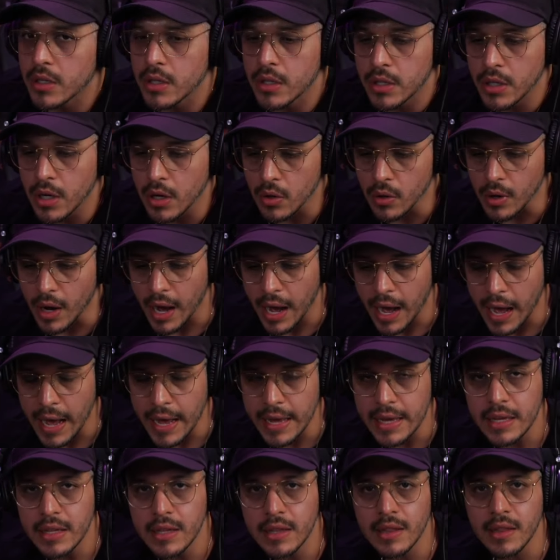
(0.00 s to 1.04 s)
Yo,
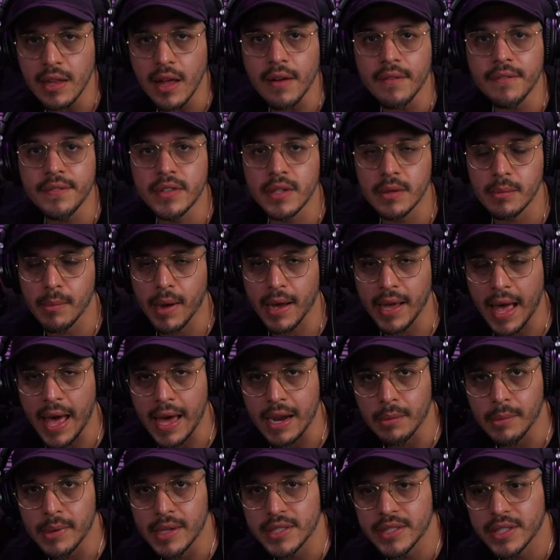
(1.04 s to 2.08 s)
I loved my
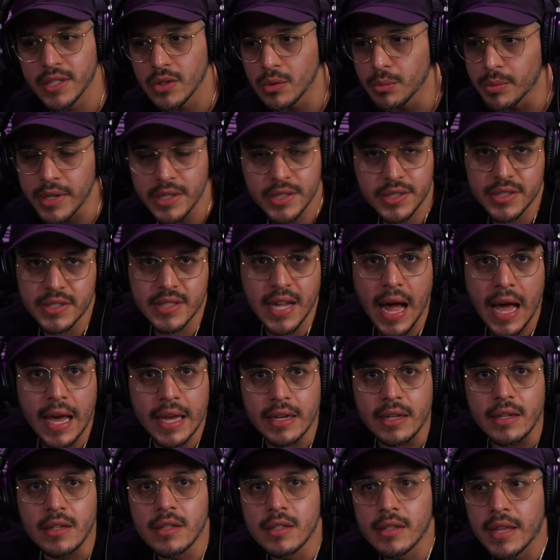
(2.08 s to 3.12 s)
Atom SQ, but it just
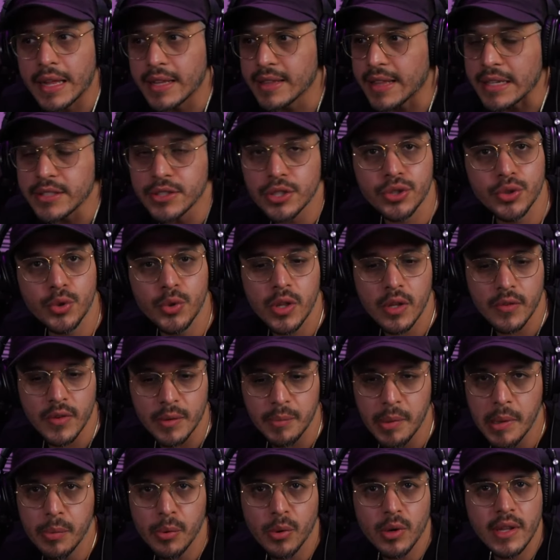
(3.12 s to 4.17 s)
died. Like, that's the truth of it.
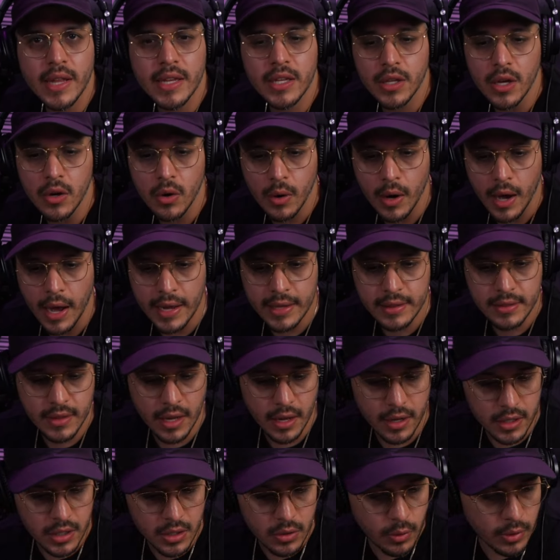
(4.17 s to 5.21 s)
People are like, yo, I
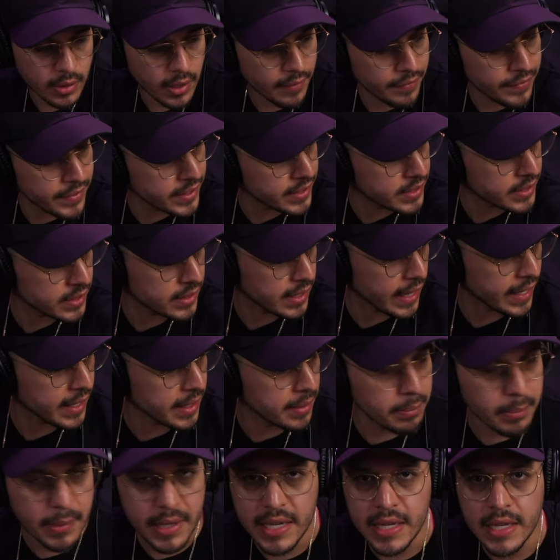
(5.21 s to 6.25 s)
thought you loved this, like,
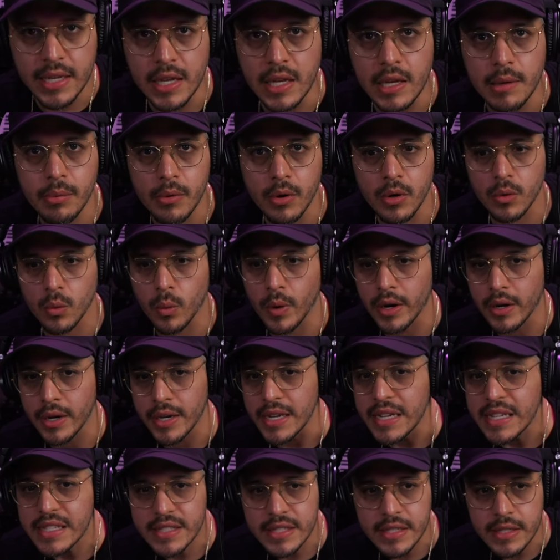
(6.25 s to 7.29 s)
MIDI keyboard. Where
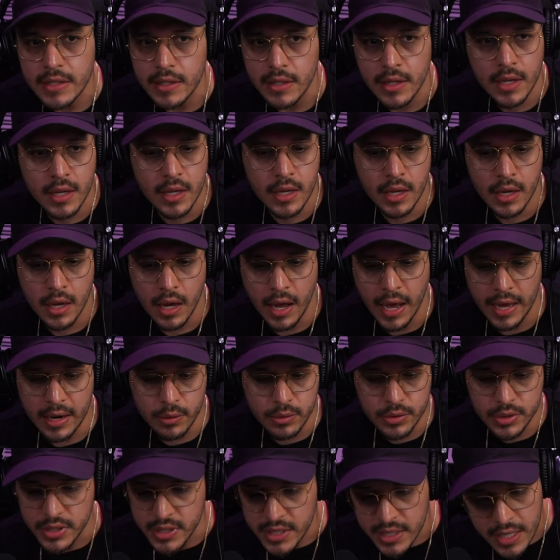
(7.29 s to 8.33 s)
is it? I
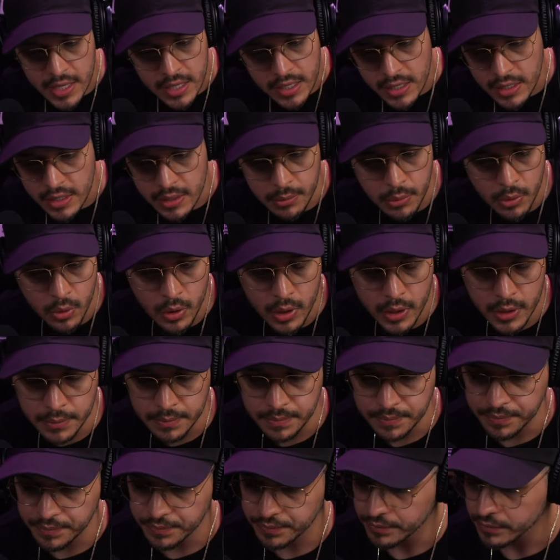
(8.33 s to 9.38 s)
don't see it anymore.
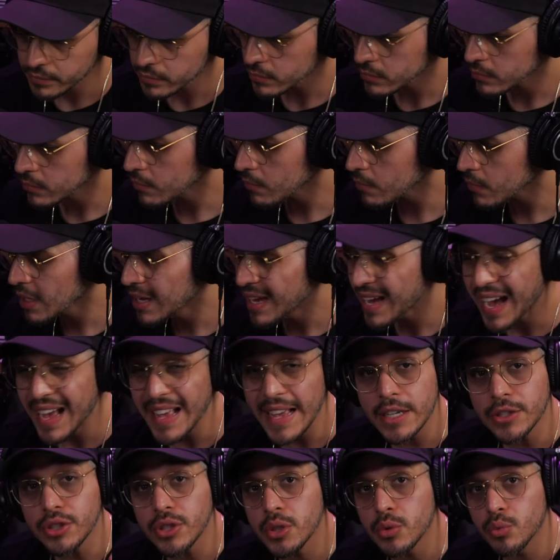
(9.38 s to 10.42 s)
I
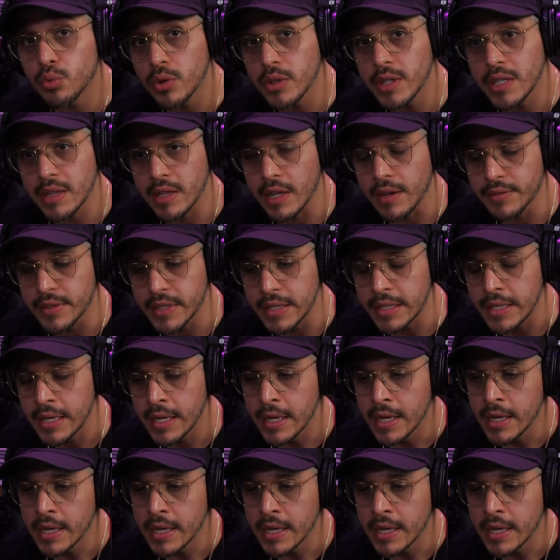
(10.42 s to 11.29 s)
actually really loved it